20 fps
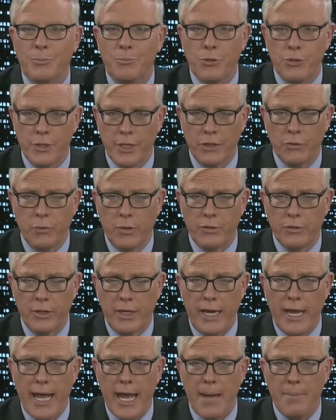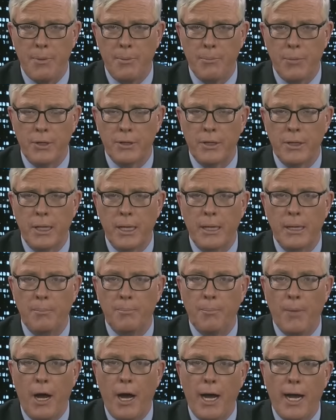to predict what's going to happen. But the
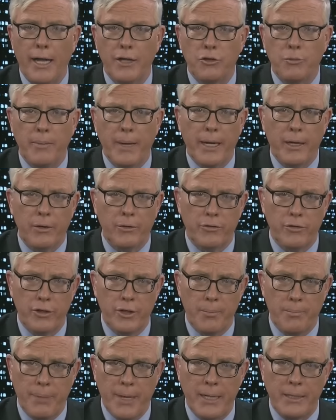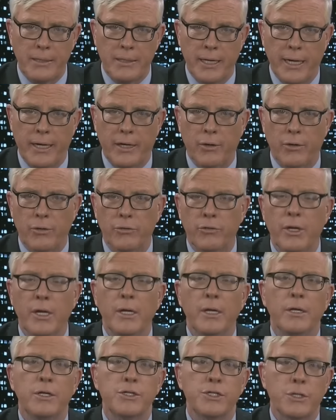odds makers and the bet takers
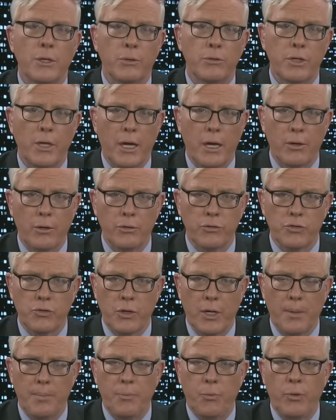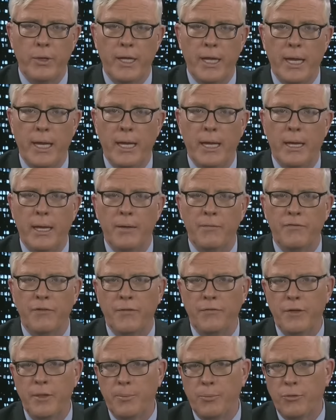show Donald Trump with a uh,
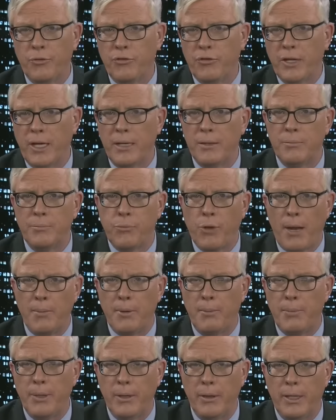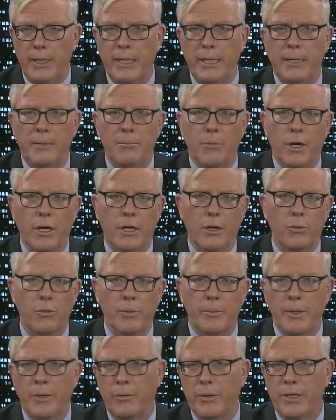50% probability and Marco
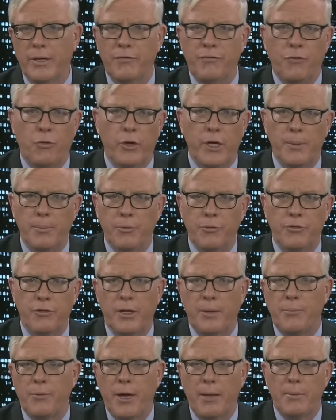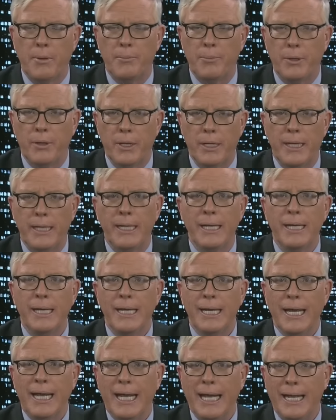Rubio with a 40% probability,
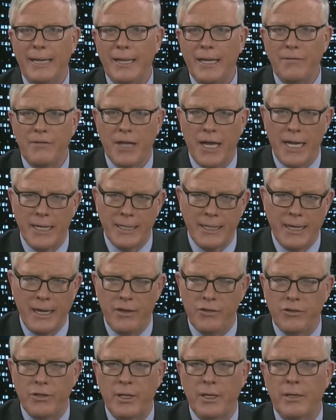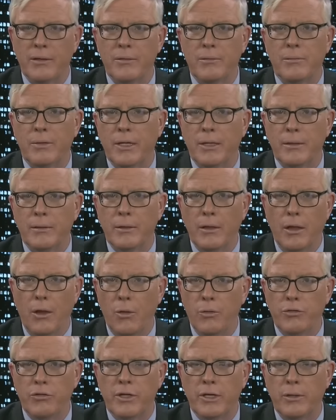and they've got Kasich in in
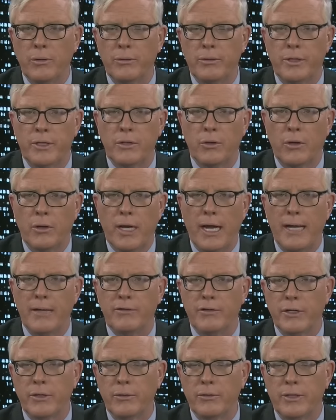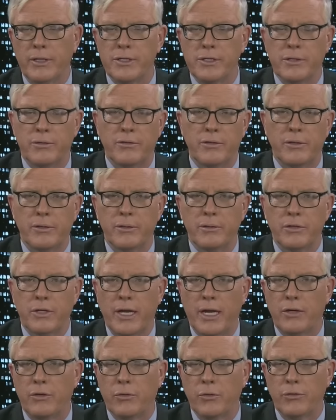low single di- or high single digits, and
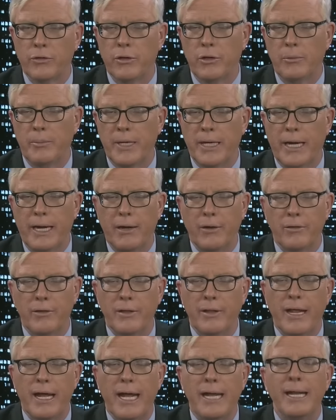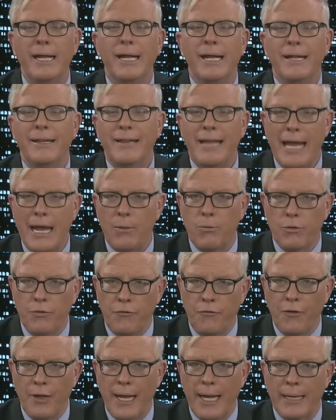Ted Cruz a little bit higher than that. That
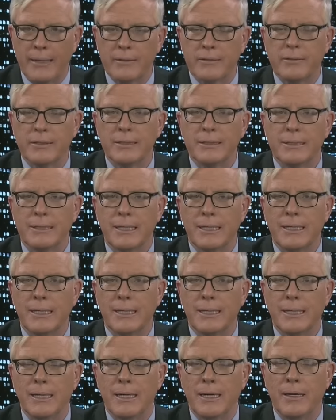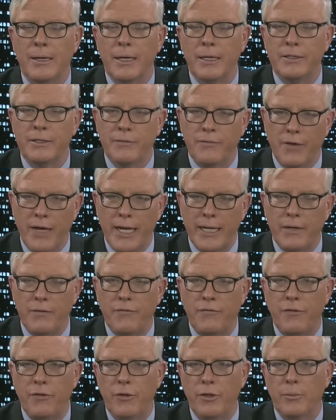reflects uh, a
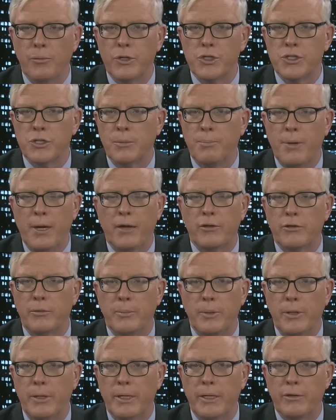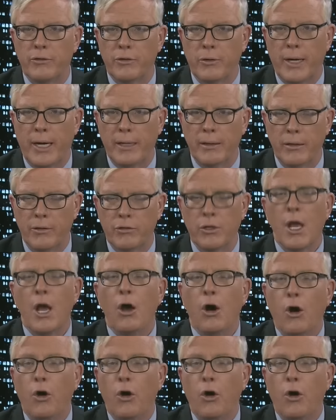divided field in which the possibilities are endless.